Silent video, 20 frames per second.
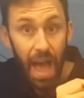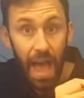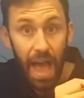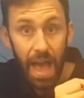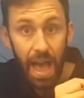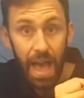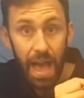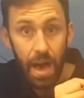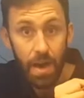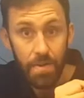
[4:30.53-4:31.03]

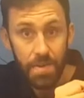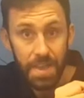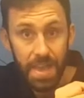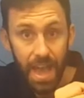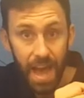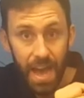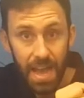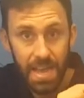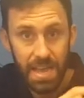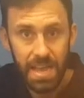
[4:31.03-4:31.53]
Our
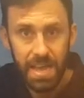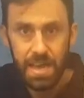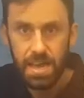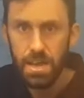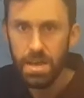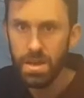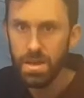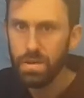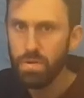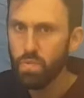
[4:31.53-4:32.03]
yak,
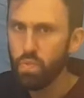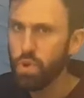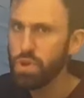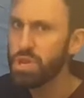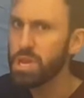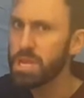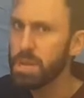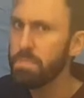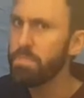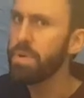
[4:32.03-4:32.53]
which is
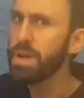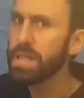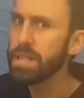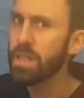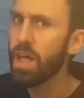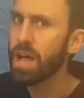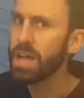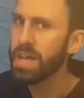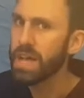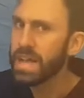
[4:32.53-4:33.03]
a bit
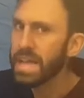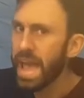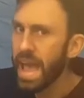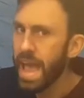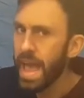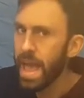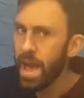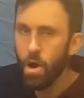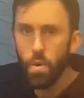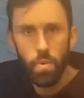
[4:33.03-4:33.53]
like a
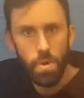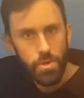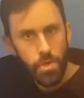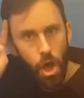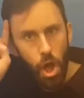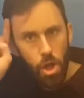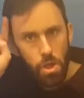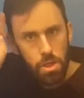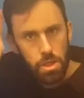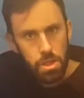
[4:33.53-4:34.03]
cow with
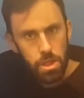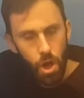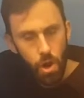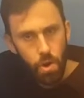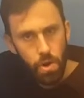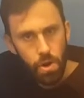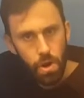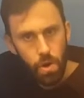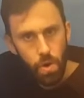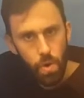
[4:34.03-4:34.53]

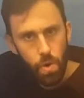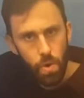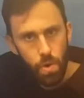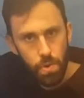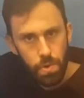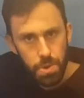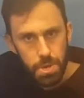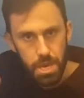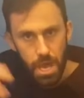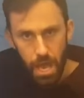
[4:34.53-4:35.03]
longer
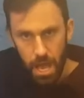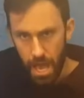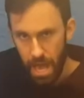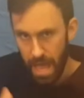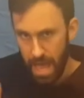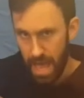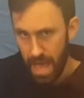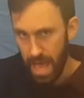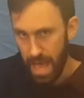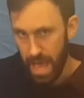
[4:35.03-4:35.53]
horns,
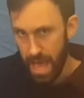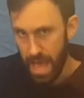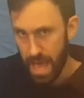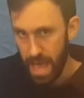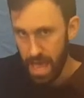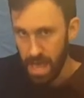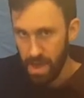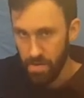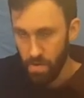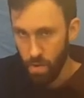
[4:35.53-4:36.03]

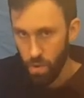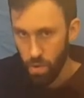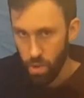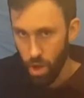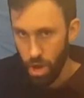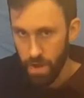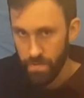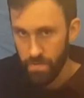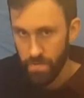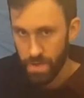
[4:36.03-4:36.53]
hair all
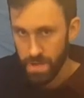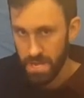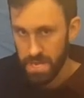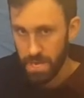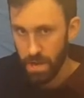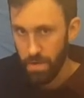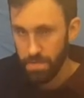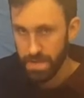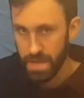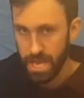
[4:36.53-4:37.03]
over
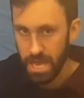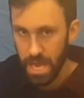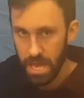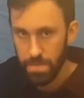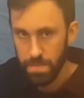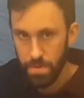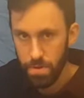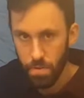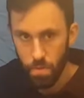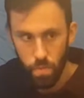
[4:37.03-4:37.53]
itself to keep
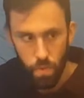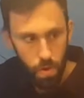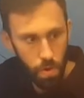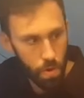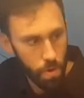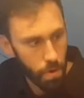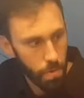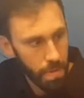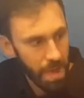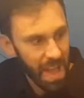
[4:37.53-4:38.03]
it
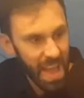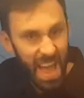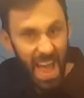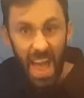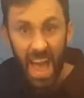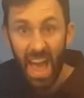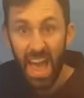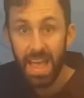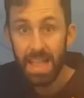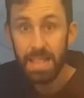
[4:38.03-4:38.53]
warm,
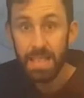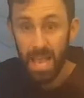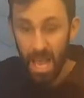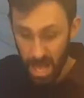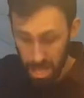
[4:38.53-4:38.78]
and